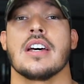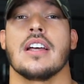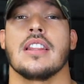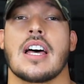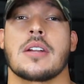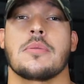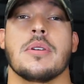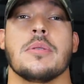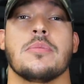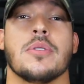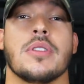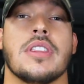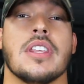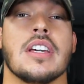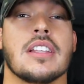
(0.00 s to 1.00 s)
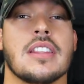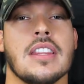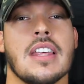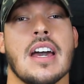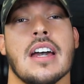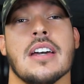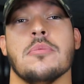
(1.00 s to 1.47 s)
A lot of people think
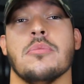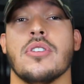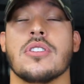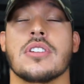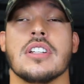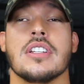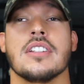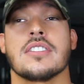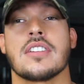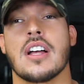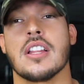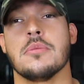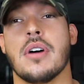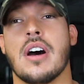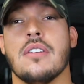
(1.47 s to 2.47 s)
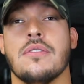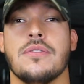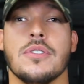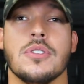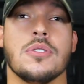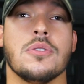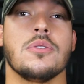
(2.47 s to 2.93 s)
that bulking is all about
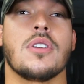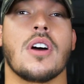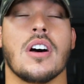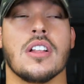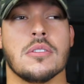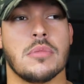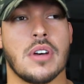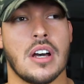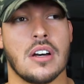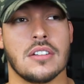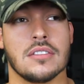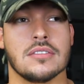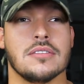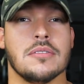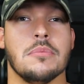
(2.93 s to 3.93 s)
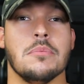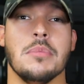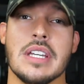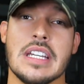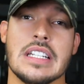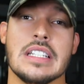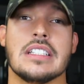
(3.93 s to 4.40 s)
food, all about
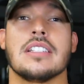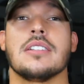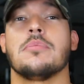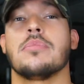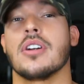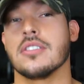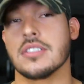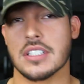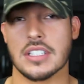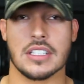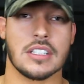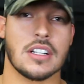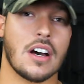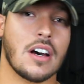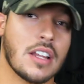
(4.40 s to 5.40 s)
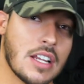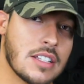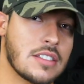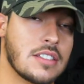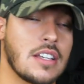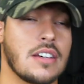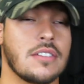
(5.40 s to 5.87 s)
meat, protein, all
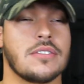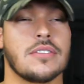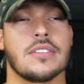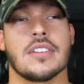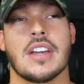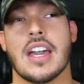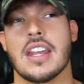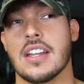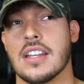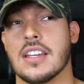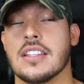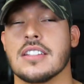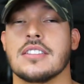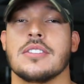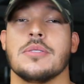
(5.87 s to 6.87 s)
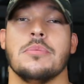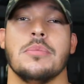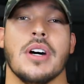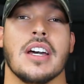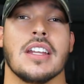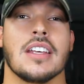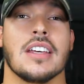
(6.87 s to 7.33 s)
that stuff, and it is,
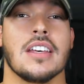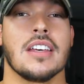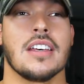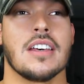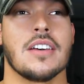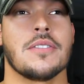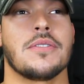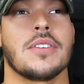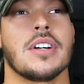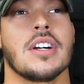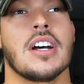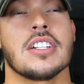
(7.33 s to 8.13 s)
but for